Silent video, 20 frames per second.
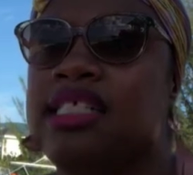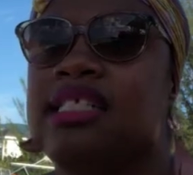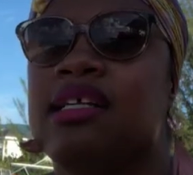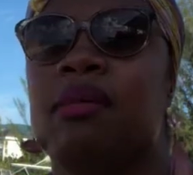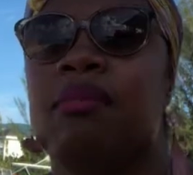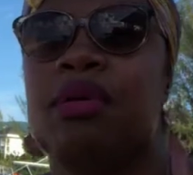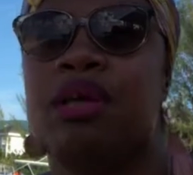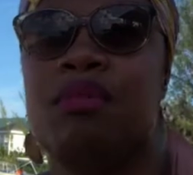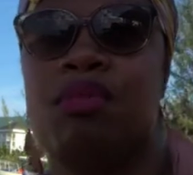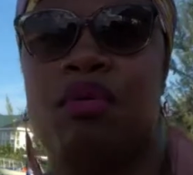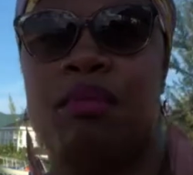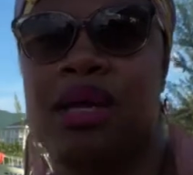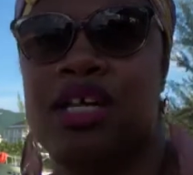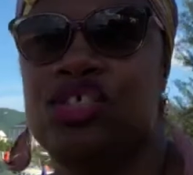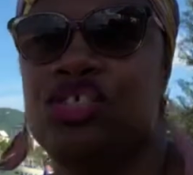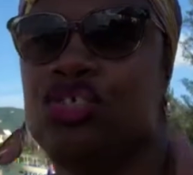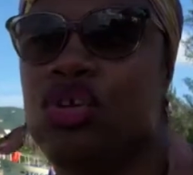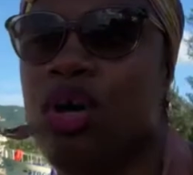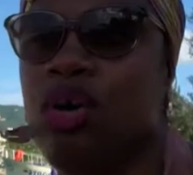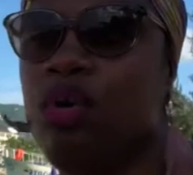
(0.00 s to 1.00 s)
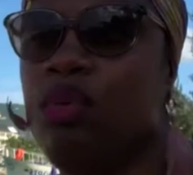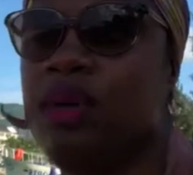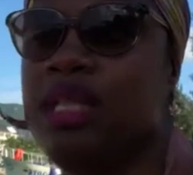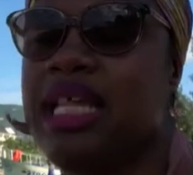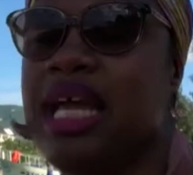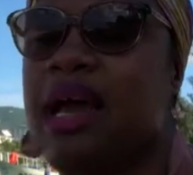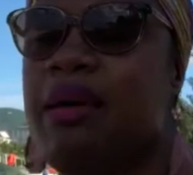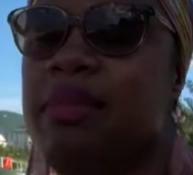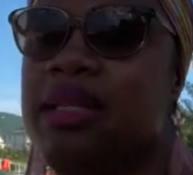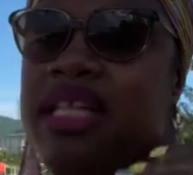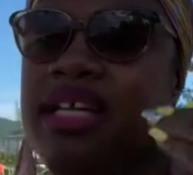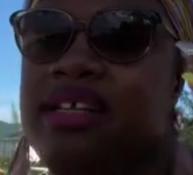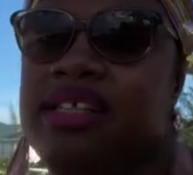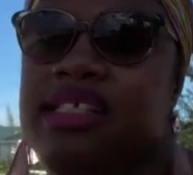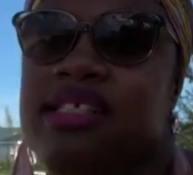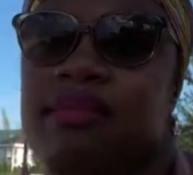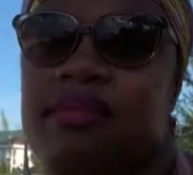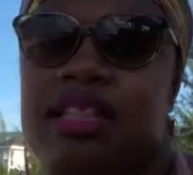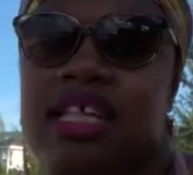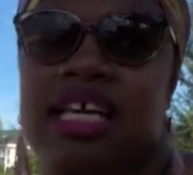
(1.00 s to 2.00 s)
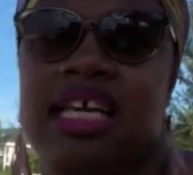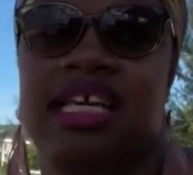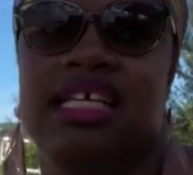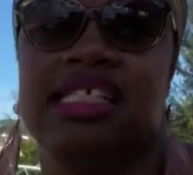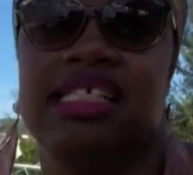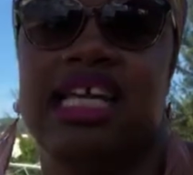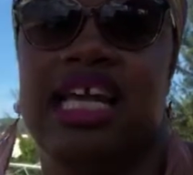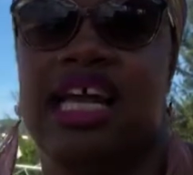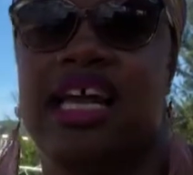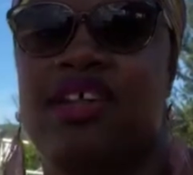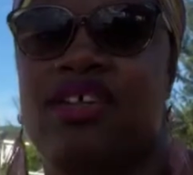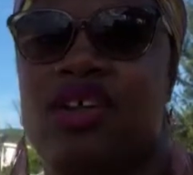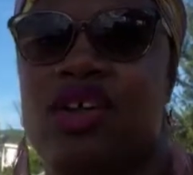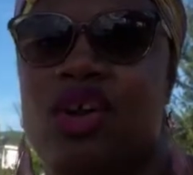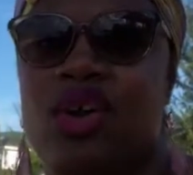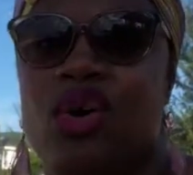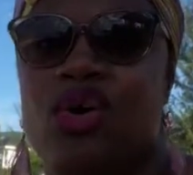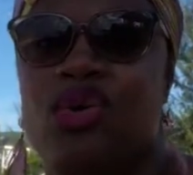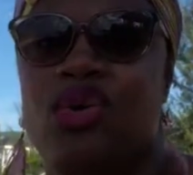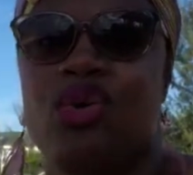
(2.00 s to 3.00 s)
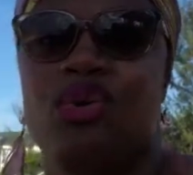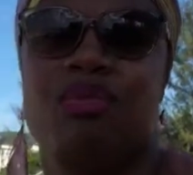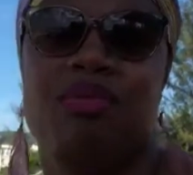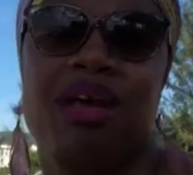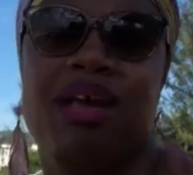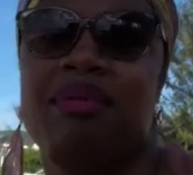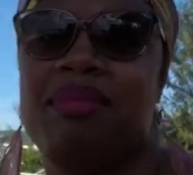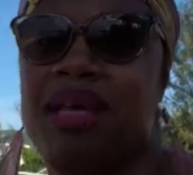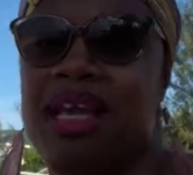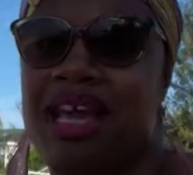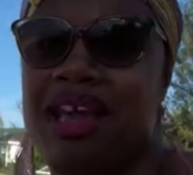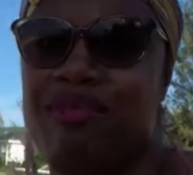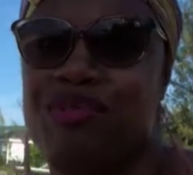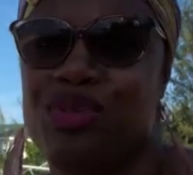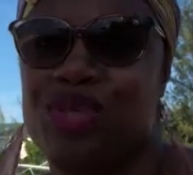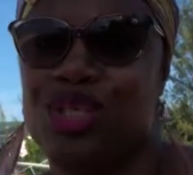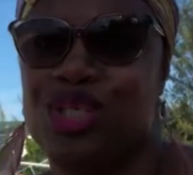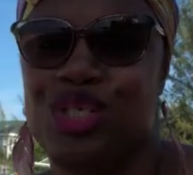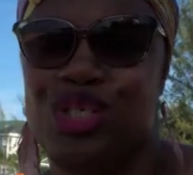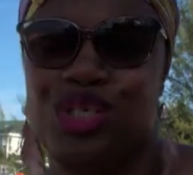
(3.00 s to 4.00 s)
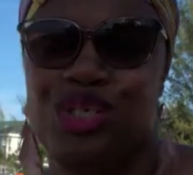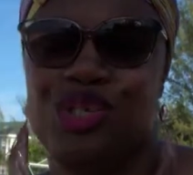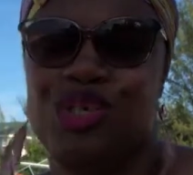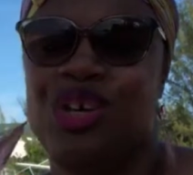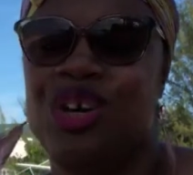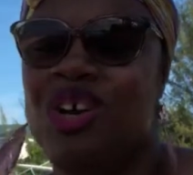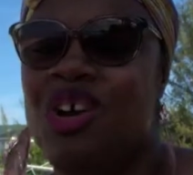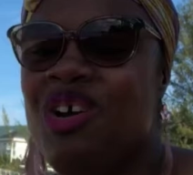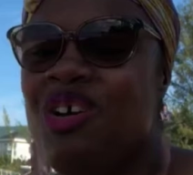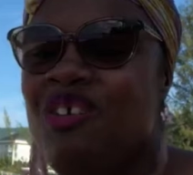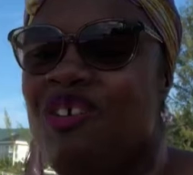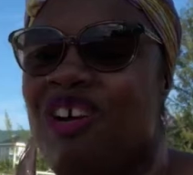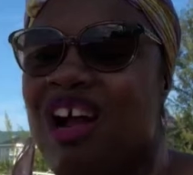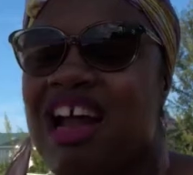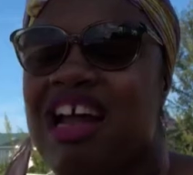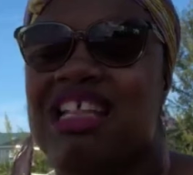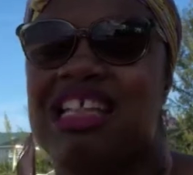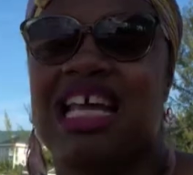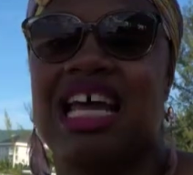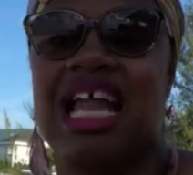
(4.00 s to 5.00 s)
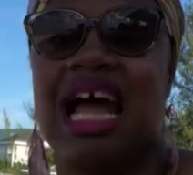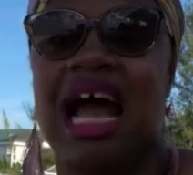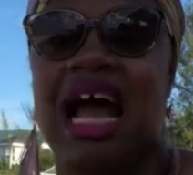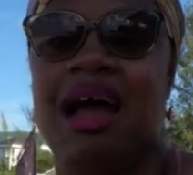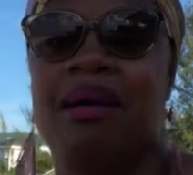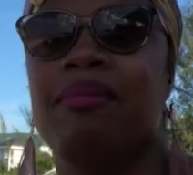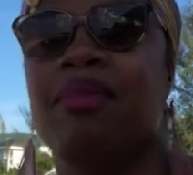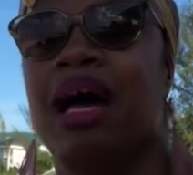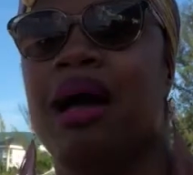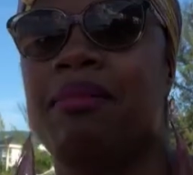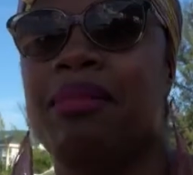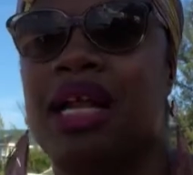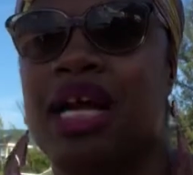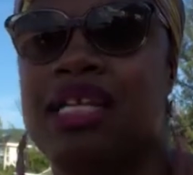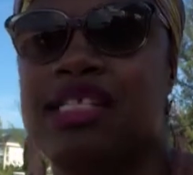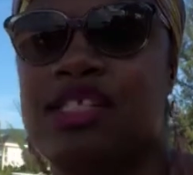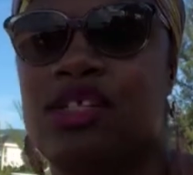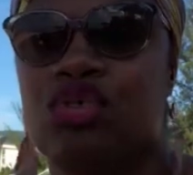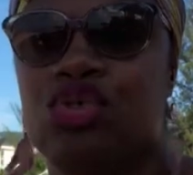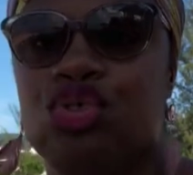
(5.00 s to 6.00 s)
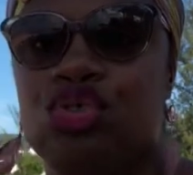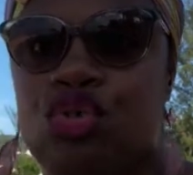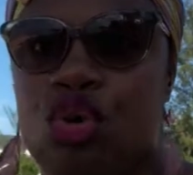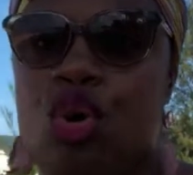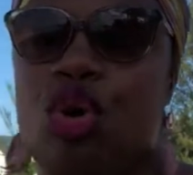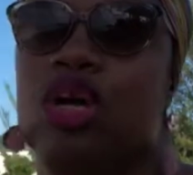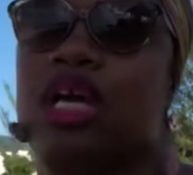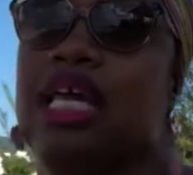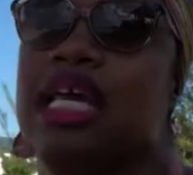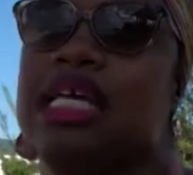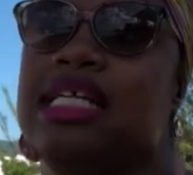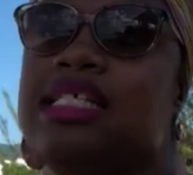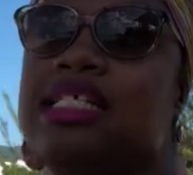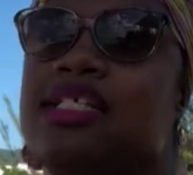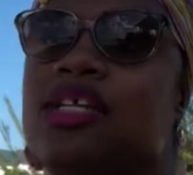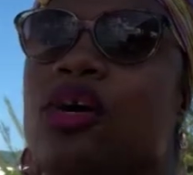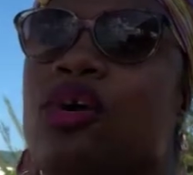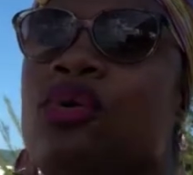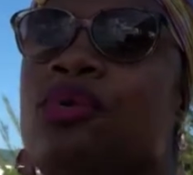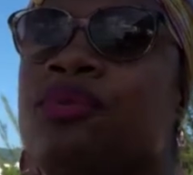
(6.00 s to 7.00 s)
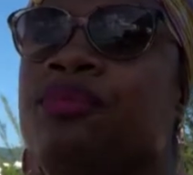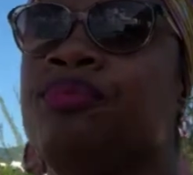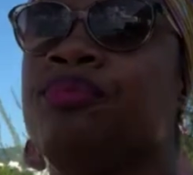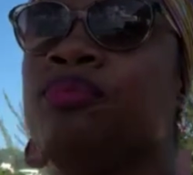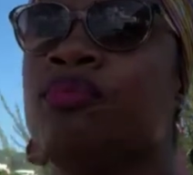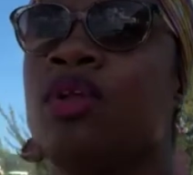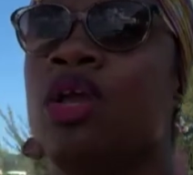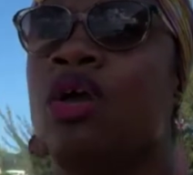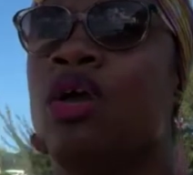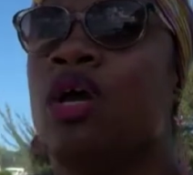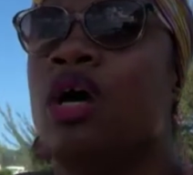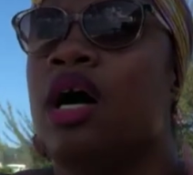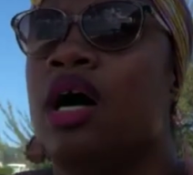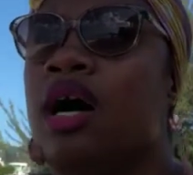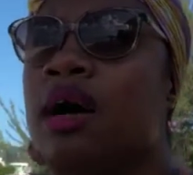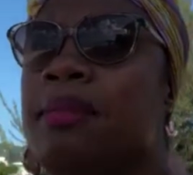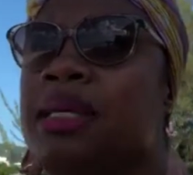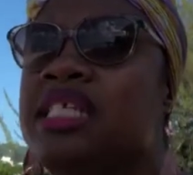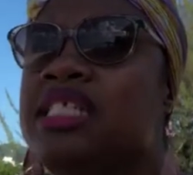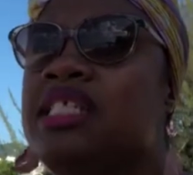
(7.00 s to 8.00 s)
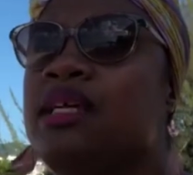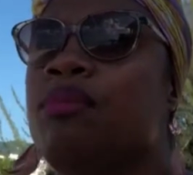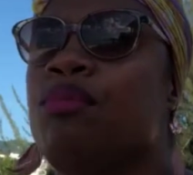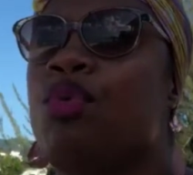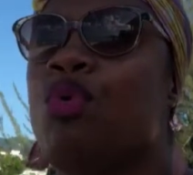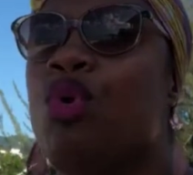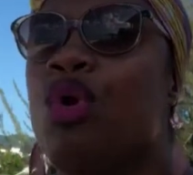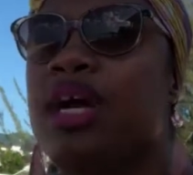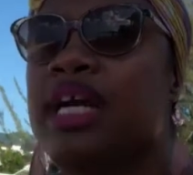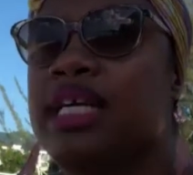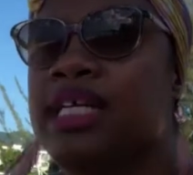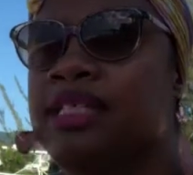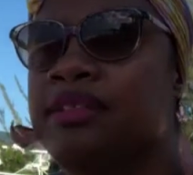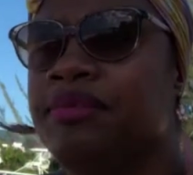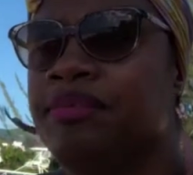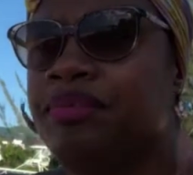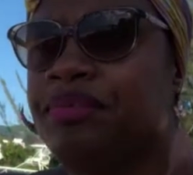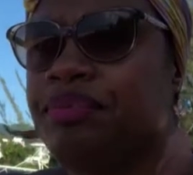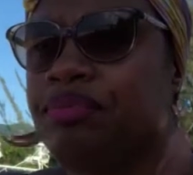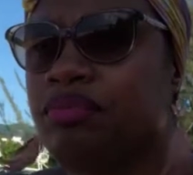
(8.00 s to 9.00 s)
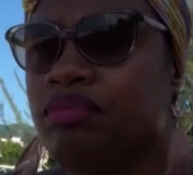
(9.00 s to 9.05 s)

Some people may struggle with that, but there are some things that, you may be able to do, right, that I'm not so strong in. So it's important,